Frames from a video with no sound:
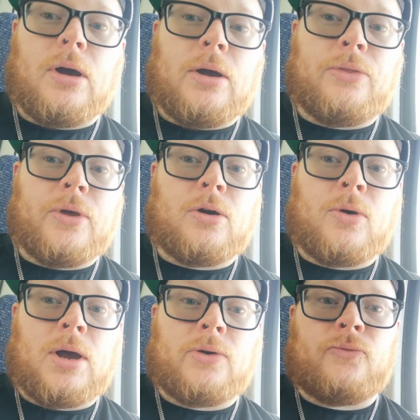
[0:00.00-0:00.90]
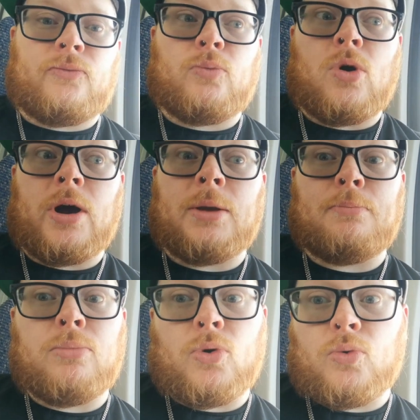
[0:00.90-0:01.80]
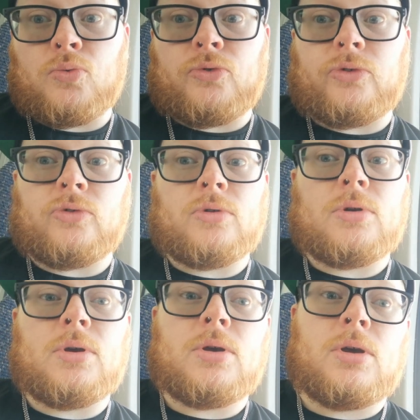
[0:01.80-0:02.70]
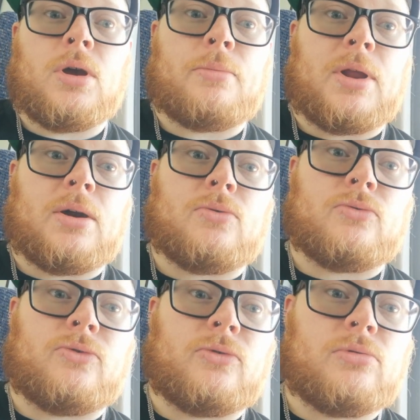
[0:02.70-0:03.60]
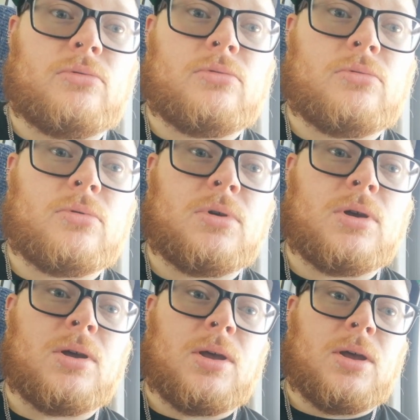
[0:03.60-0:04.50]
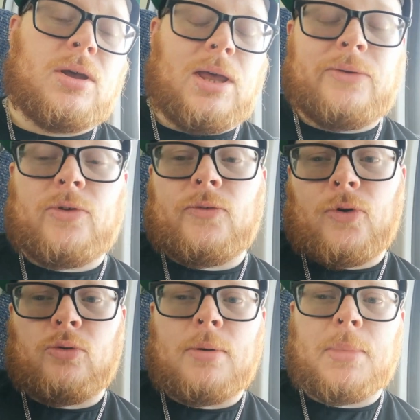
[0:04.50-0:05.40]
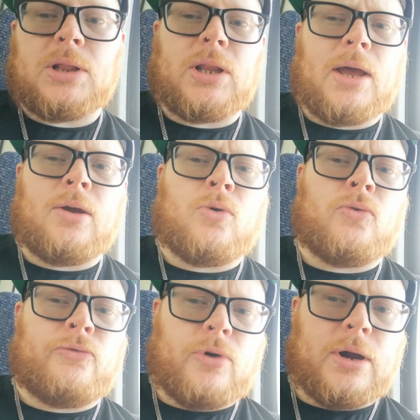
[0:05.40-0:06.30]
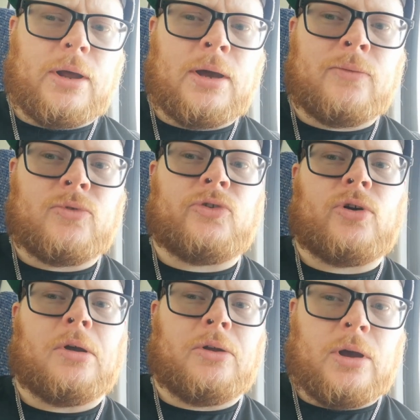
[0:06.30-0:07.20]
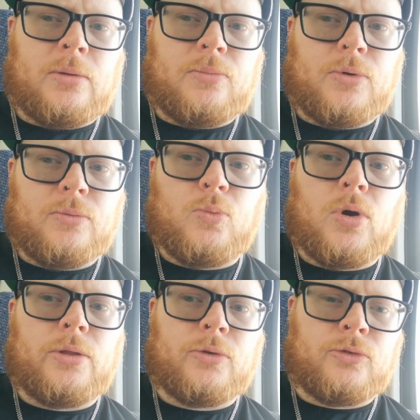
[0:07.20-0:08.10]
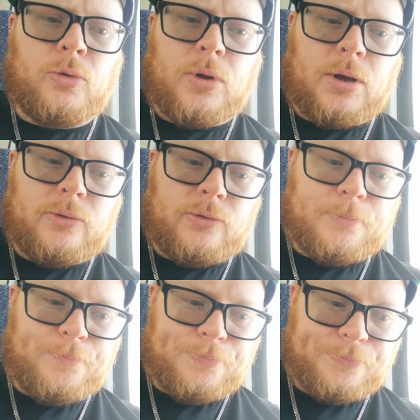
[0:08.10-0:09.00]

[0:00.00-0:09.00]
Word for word: and then I'll have what I bought coming out either the following Monday or Friday. I haven't decided yet, but one of those two days.